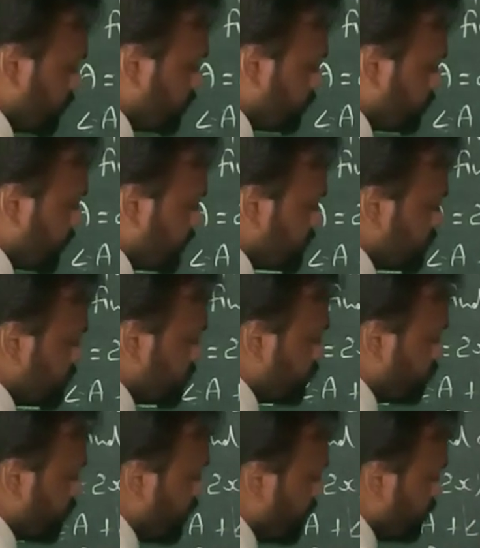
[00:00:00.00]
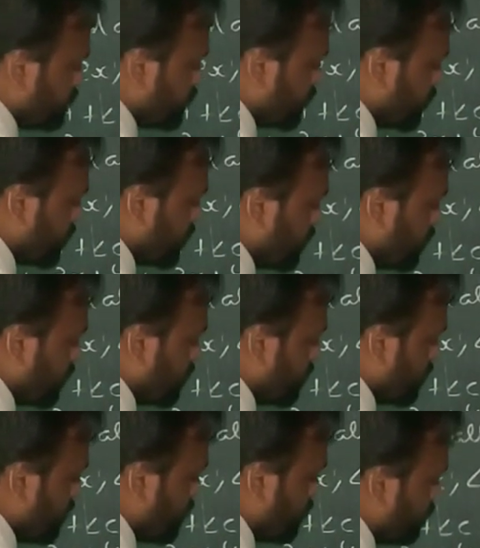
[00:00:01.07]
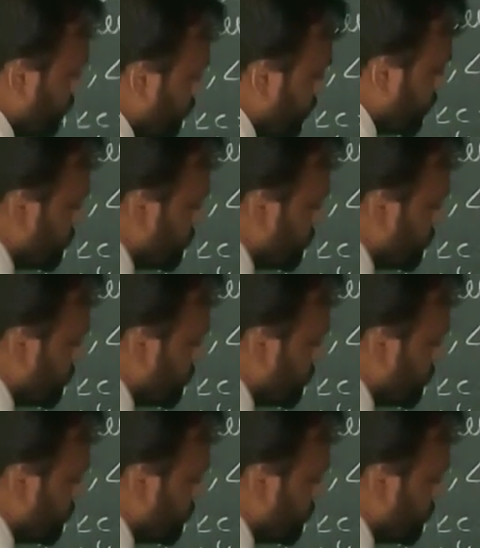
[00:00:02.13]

3 into x, 3 into 30, it will